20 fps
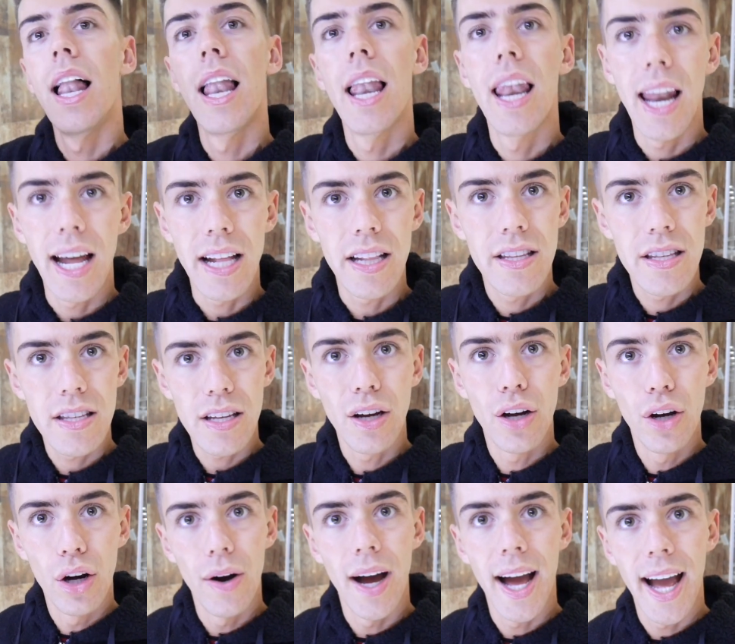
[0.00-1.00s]
let's
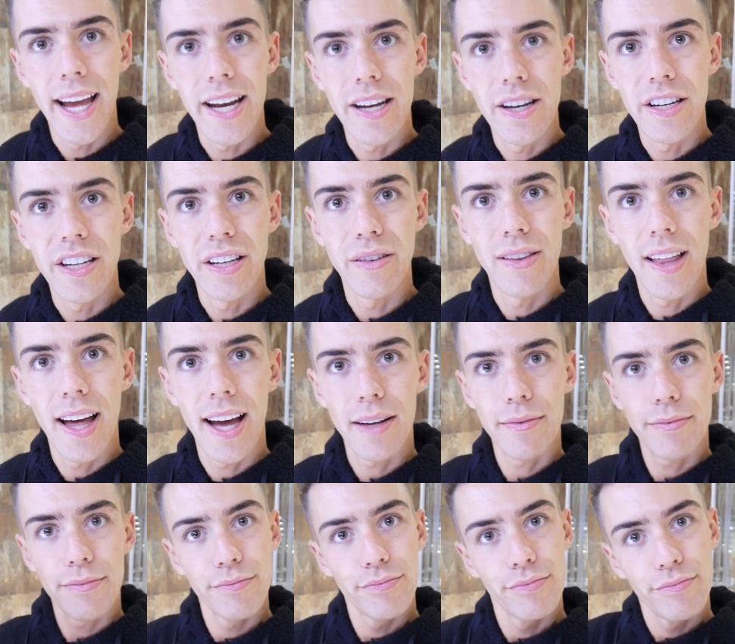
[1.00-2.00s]
go ahead and do that.
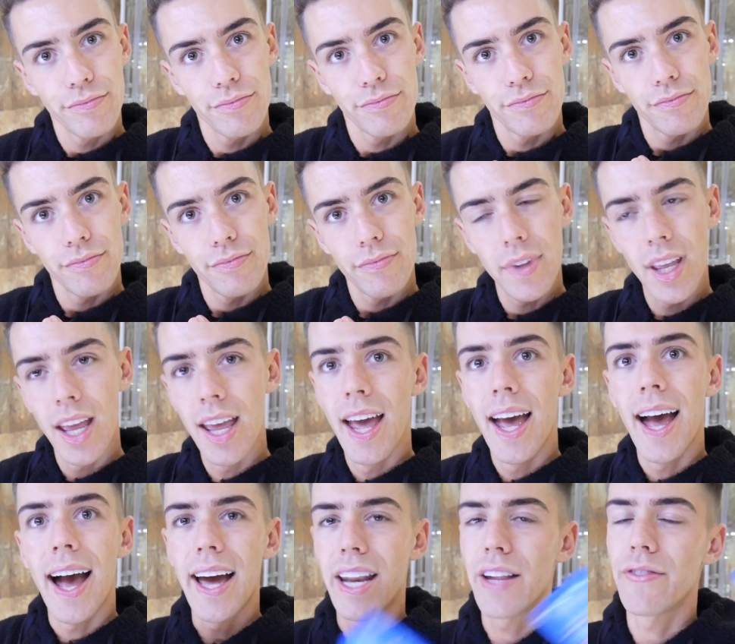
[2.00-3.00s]

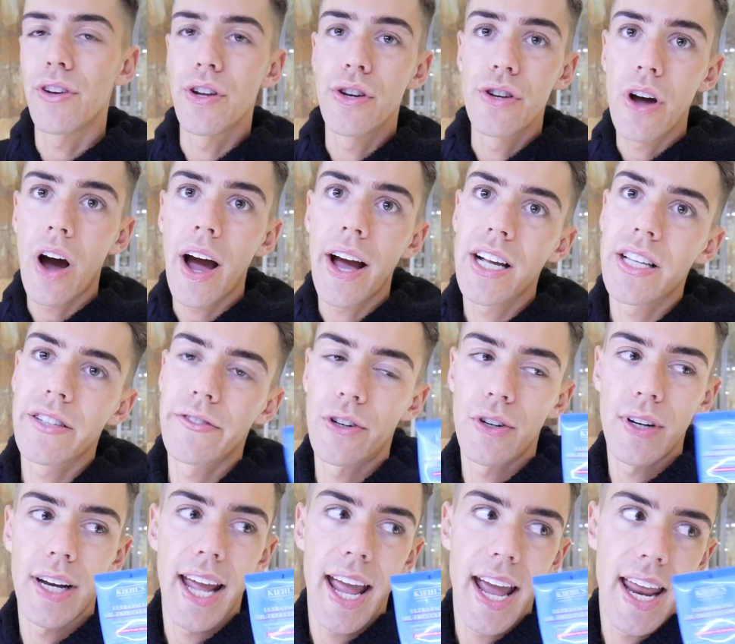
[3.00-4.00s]
And if you're not
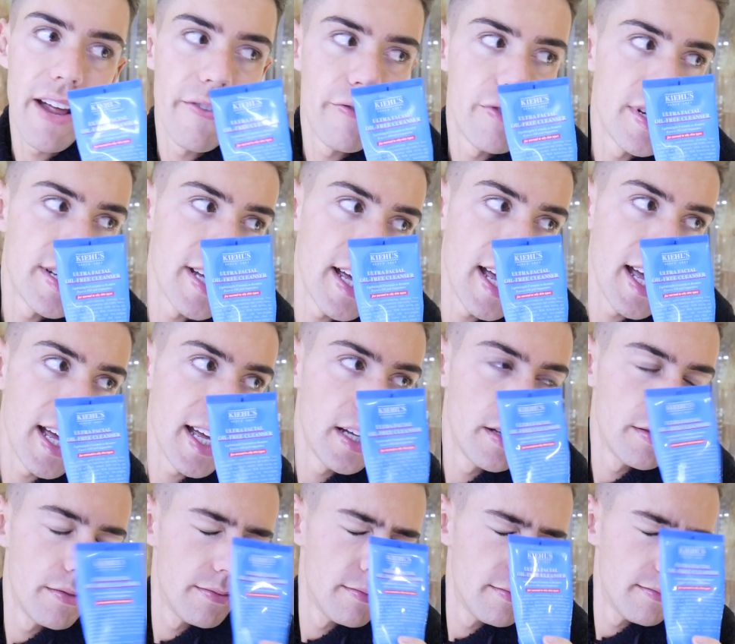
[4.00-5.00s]
exfoliating every
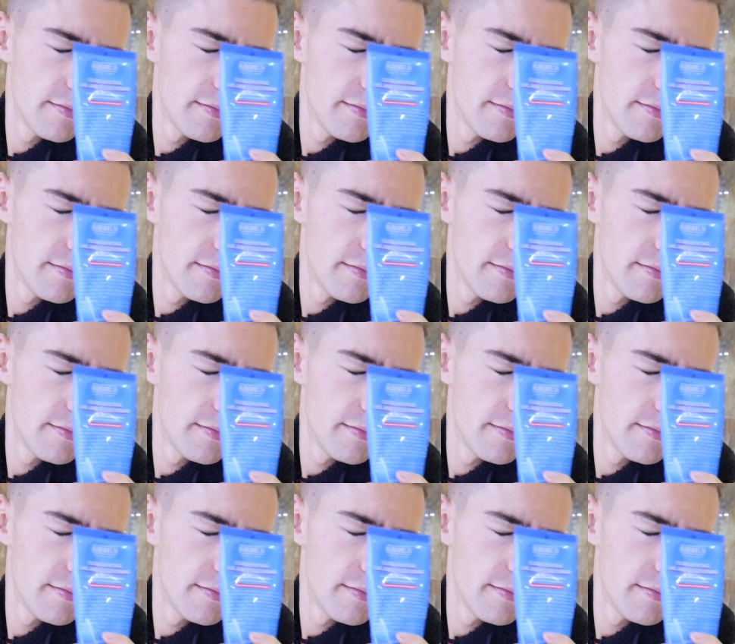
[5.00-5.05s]
day,